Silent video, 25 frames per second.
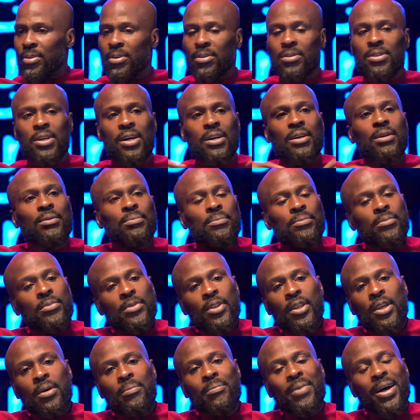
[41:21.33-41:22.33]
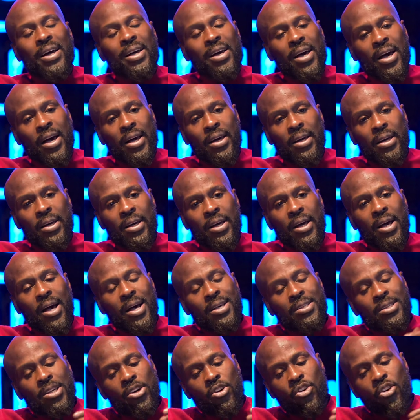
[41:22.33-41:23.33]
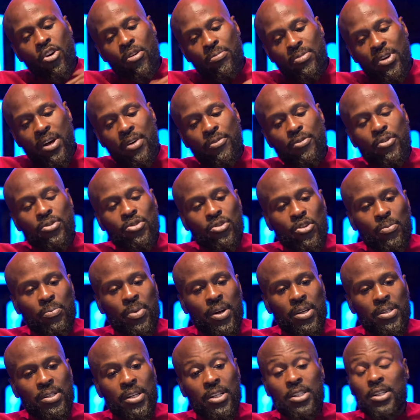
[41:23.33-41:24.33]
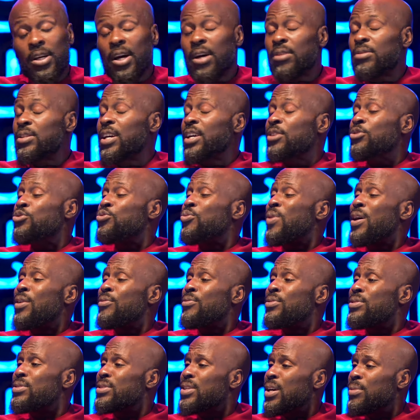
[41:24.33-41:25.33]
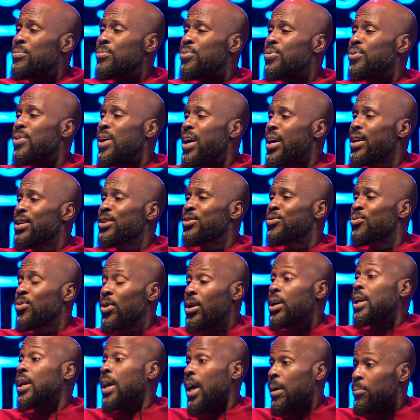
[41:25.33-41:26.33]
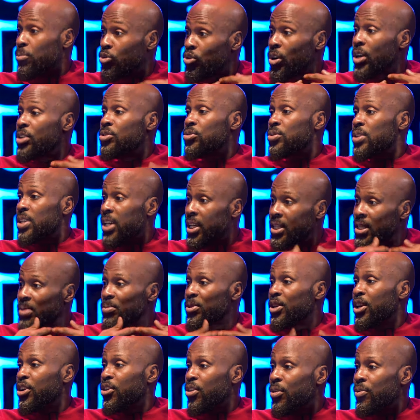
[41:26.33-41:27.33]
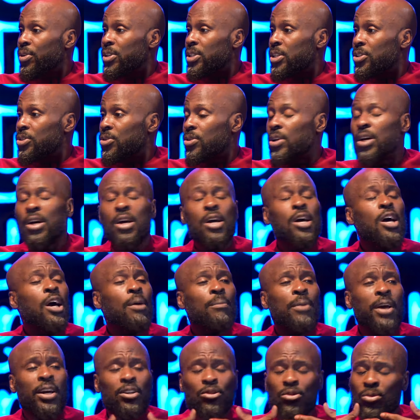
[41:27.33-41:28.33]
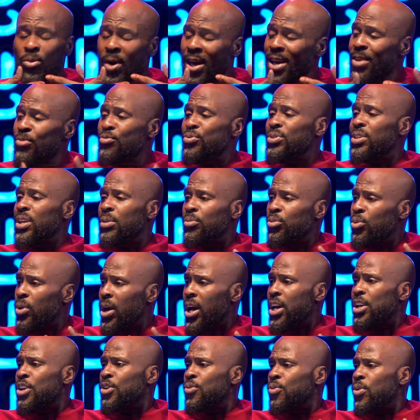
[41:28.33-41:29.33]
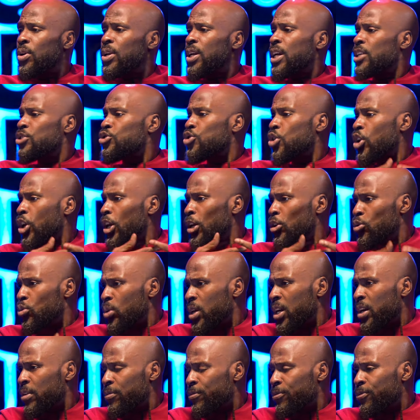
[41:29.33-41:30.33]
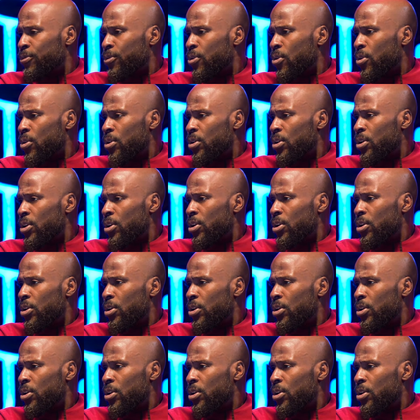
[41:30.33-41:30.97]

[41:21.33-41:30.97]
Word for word: He's like, my guy, I said, calm down for stop and search. I was like, do I resemble anyone? Like, I'm trying to get him in the conversation. I'm like, do I resemble anyone that you're looking for?